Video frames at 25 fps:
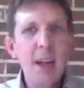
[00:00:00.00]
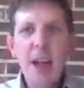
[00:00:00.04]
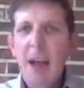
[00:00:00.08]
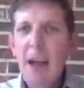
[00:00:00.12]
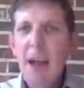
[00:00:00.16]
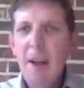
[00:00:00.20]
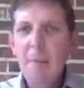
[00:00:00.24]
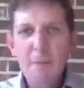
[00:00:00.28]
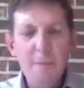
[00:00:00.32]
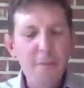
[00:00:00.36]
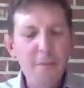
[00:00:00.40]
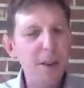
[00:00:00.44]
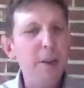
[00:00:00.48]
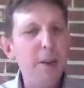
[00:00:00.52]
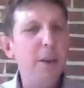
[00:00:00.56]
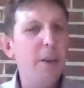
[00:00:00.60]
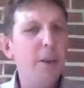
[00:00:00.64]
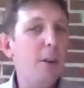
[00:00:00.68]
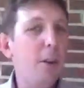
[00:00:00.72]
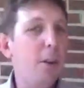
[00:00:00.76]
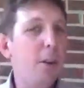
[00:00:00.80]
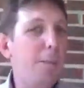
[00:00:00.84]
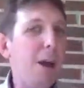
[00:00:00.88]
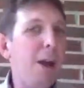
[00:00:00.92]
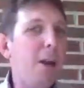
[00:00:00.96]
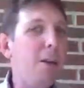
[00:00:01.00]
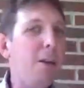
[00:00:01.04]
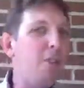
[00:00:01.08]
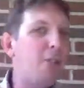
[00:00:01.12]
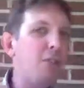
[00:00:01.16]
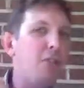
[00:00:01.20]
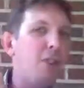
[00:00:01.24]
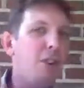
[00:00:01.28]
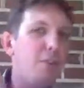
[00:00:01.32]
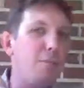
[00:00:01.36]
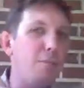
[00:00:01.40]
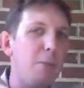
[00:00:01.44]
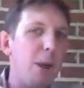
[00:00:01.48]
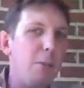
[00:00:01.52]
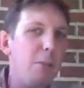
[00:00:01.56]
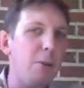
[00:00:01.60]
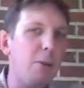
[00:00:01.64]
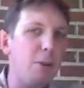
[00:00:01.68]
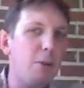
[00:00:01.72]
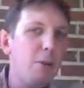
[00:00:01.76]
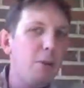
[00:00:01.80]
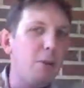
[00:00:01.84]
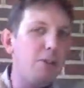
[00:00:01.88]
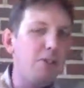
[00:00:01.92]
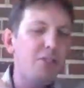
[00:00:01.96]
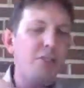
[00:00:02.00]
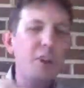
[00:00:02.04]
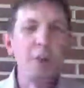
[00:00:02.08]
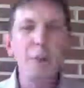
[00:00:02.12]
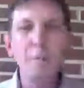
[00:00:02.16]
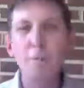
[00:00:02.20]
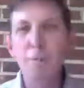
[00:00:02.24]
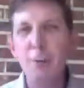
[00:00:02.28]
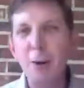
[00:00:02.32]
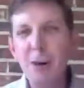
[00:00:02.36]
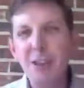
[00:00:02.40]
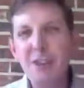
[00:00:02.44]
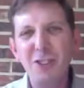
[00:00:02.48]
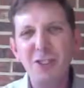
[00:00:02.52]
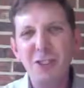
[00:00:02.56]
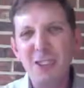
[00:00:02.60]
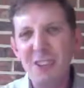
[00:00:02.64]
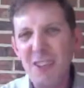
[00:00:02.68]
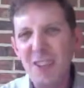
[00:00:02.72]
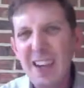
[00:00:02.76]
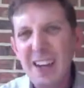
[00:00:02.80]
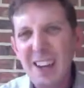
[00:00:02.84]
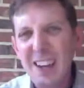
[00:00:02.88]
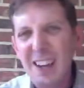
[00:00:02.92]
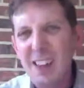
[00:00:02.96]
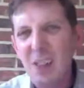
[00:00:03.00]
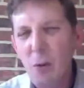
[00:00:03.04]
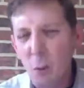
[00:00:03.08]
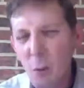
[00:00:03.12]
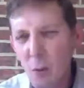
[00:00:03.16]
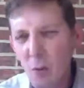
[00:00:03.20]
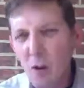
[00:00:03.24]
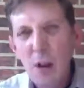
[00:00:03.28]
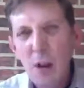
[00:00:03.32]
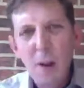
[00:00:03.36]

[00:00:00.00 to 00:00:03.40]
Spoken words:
and feeling good about yourself, maybe a little celebration at the end of the